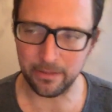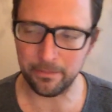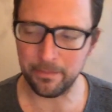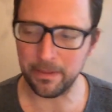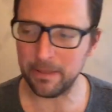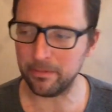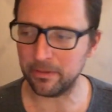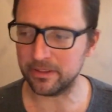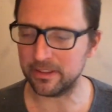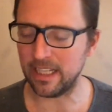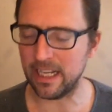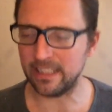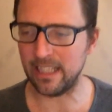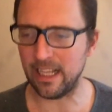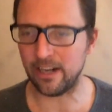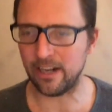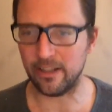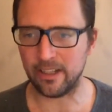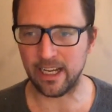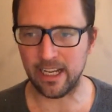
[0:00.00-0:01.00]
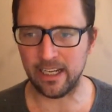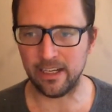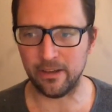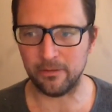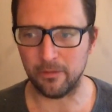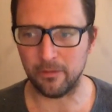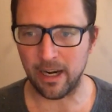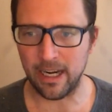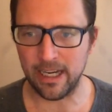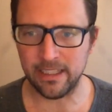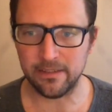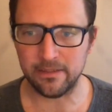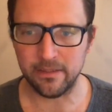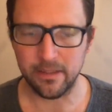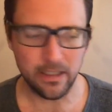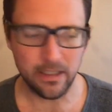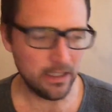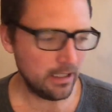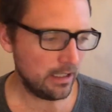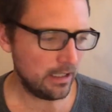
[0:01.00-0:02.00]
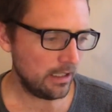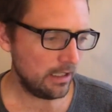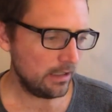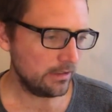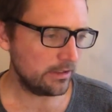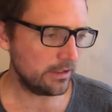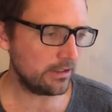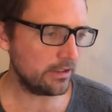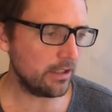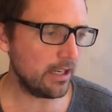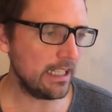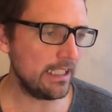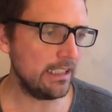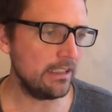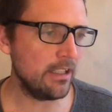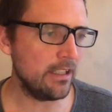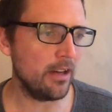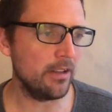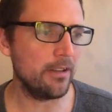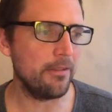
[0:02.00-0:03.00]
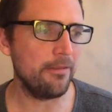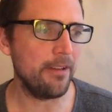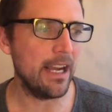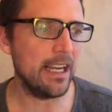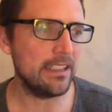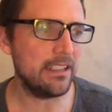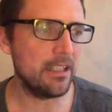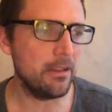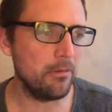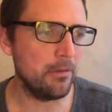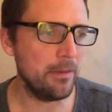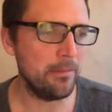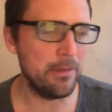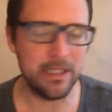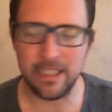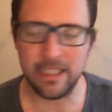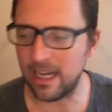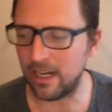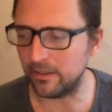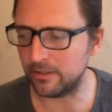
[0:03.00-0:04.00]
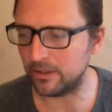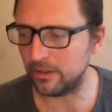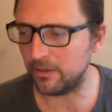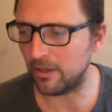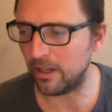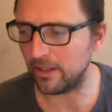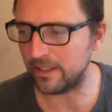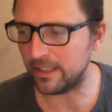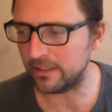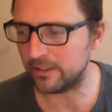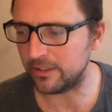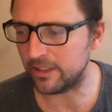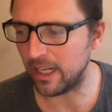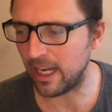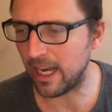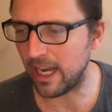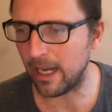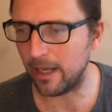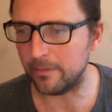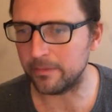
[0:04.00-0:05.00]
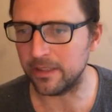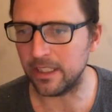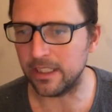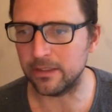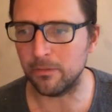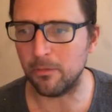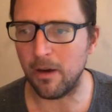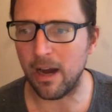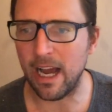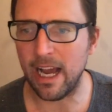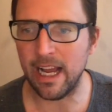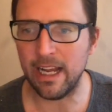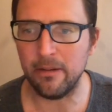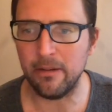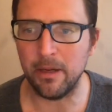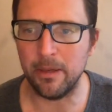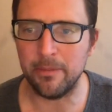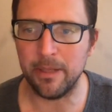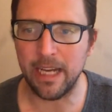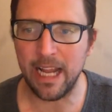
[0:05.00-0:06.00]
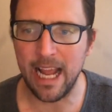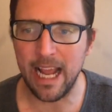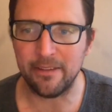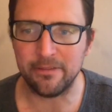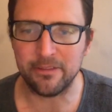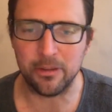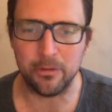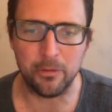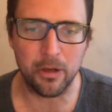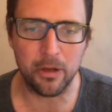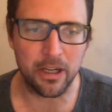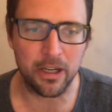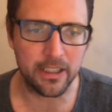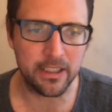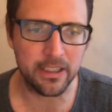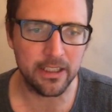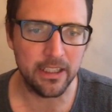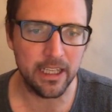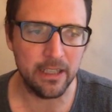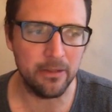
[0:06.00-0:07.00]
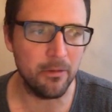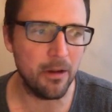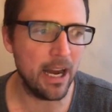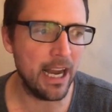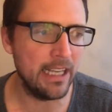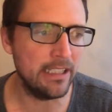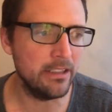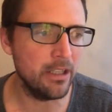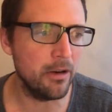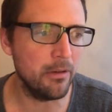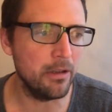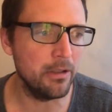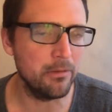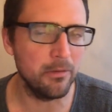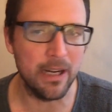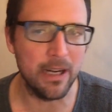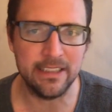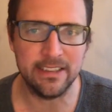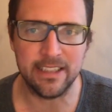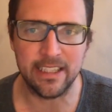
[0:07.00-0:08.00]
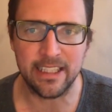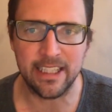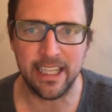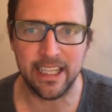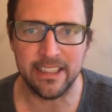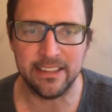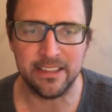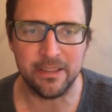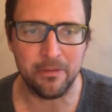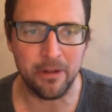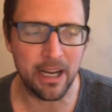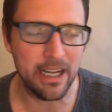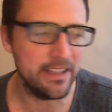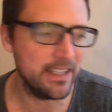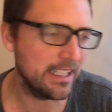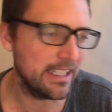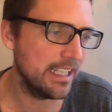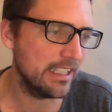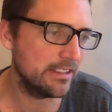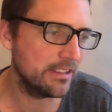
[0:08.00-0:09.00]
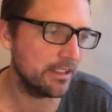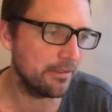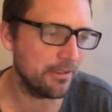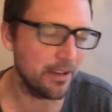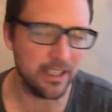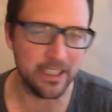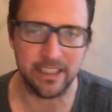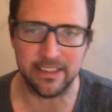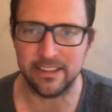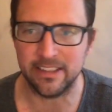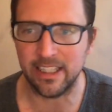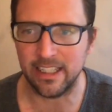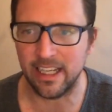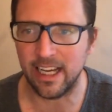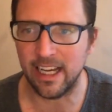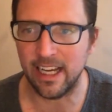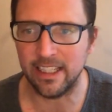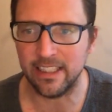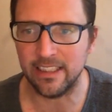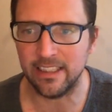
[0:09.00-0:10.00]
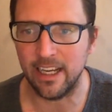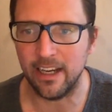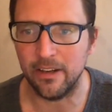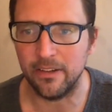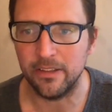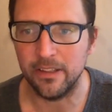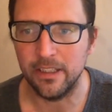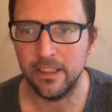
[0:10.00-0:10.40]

people saying that are kind of right. Just to let you know, the fact that women now do all these jobs is why women have to work and why no one raised the kids and why the kids are fucking psychotic now.